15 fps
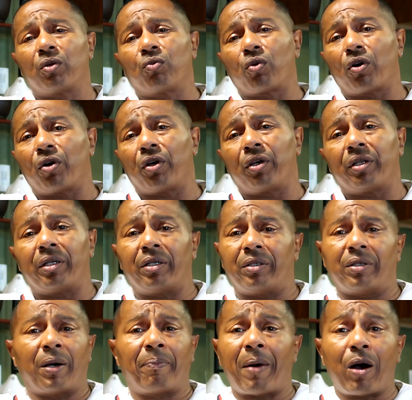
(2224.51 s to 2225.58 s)
them worried
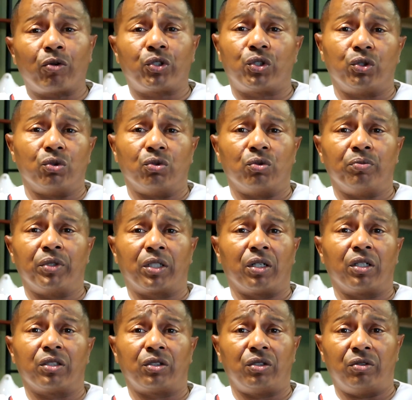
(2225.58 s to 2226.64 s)
about you
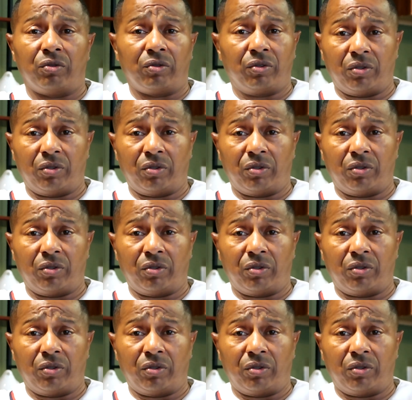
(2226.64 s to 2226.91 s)
because